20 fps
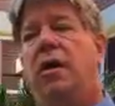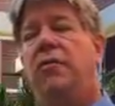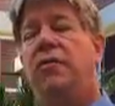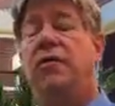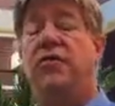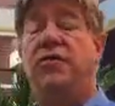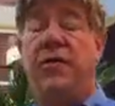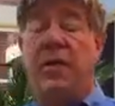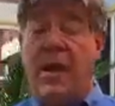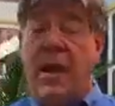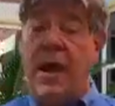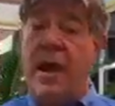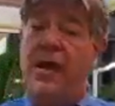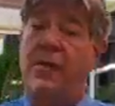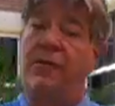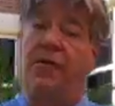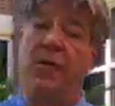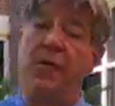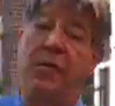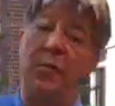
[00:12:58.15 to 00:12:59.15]
there's a lot
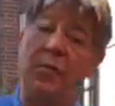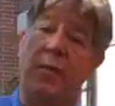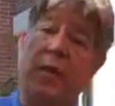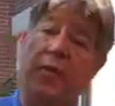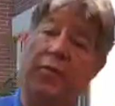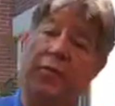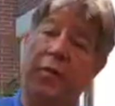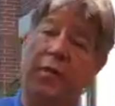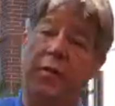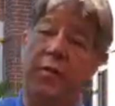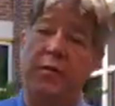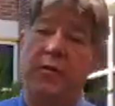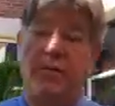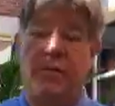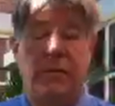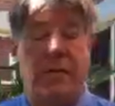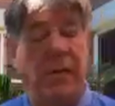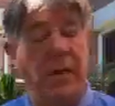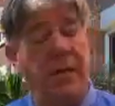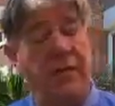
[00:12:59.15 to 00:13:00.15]
of urban myths. They
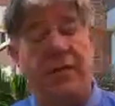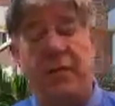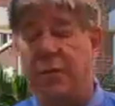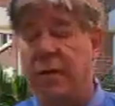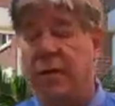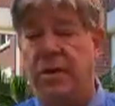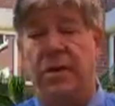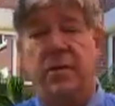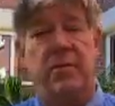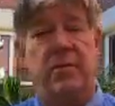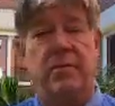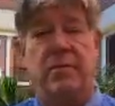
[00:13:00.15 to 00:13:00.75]
have to be